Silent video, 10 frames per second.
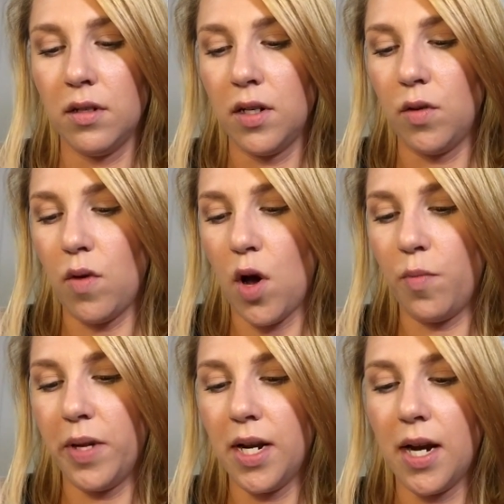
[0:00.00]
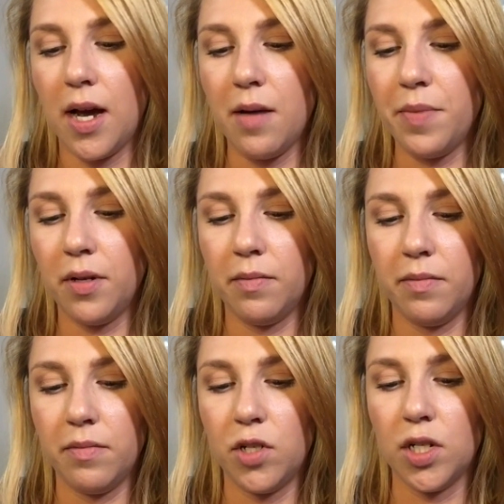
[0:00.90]
you open it up.
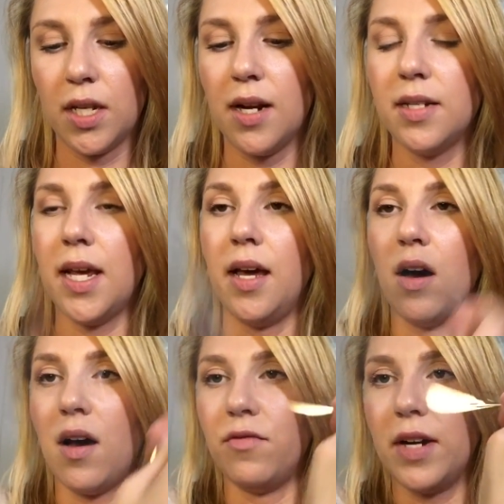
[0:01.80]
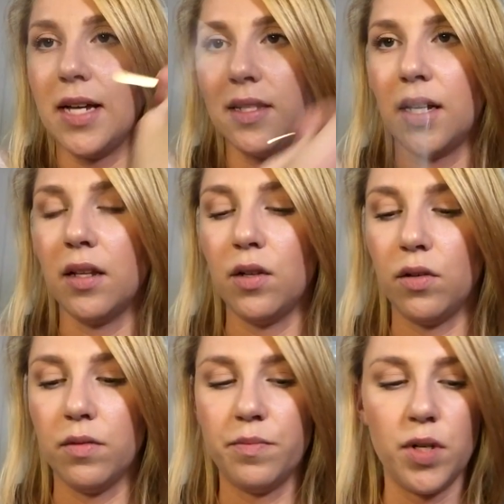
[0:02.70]
Just gonna take off. It has like a
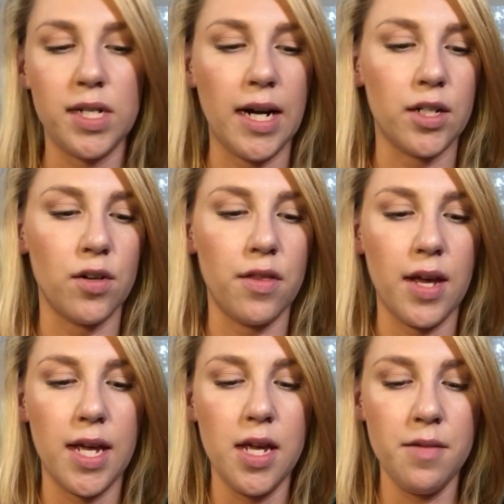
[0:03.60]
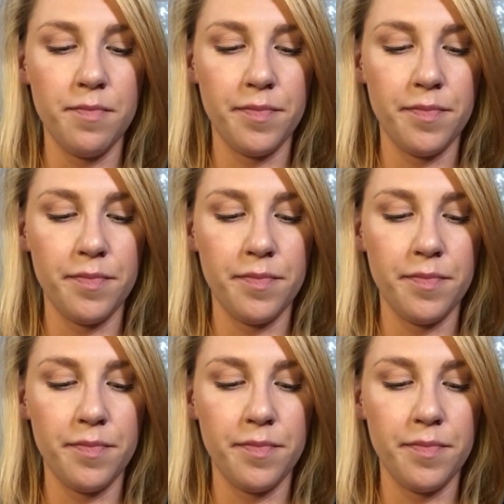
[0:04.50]
little protector thingy.